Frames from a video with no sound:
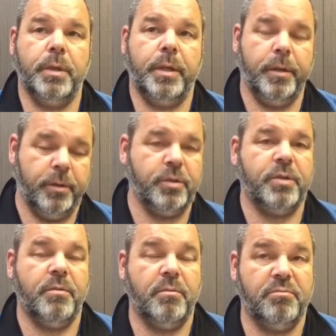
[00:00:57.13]

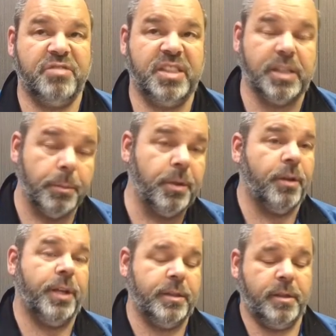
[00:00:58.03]
here's some of
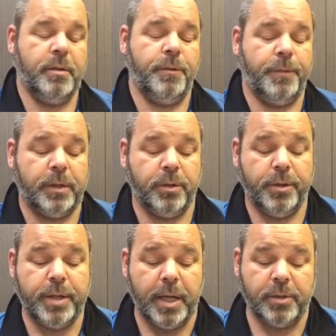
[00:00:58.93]
the things that will affect on
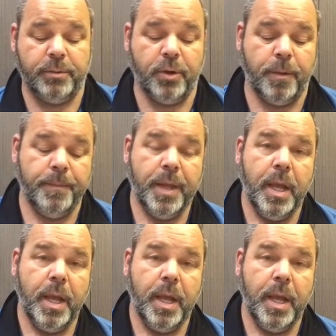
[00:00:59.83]
your tax return.